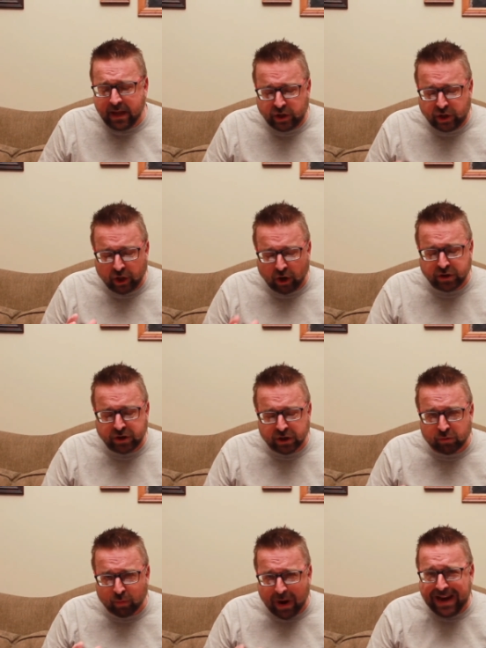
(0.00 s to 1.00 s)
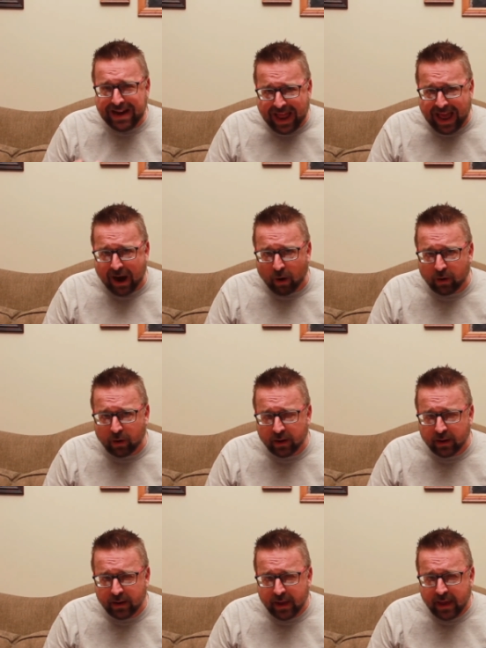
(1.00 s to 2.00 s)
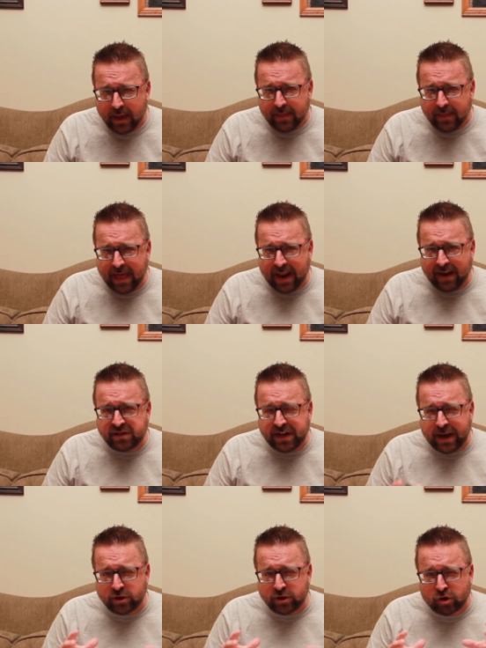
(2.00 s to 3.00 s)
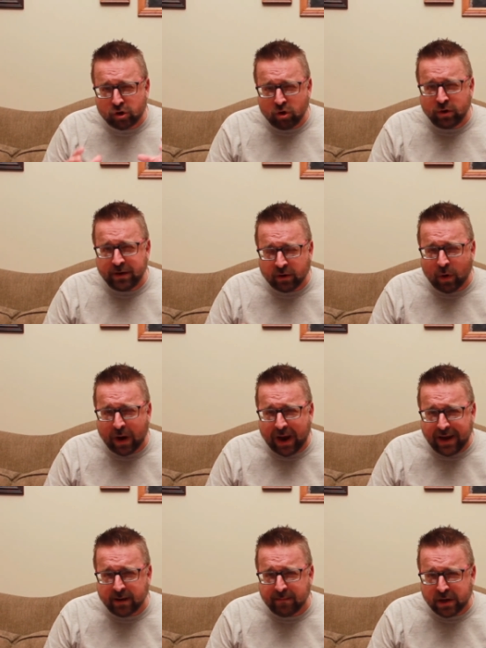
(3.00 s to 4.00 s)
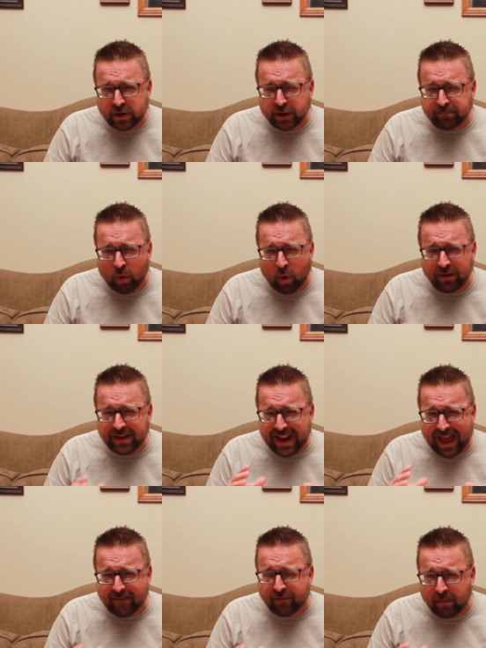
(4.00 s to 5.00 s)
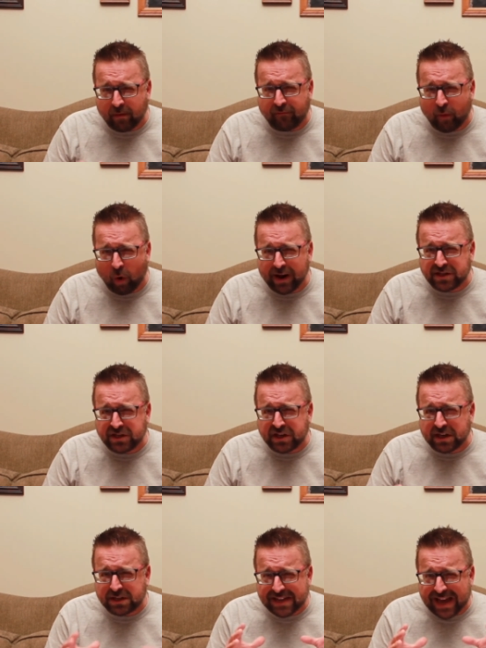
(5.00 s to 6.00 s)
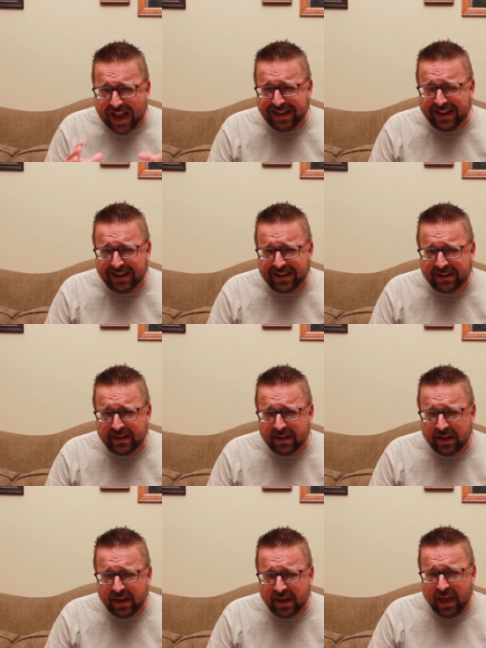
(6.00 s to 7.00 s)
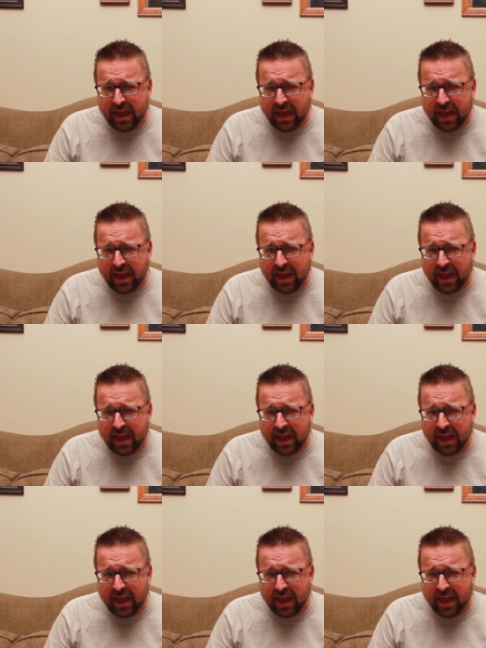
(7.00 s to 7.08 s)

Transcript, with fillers: in churches right now that have stayed true to the Great Commission more than ever before. It's exciting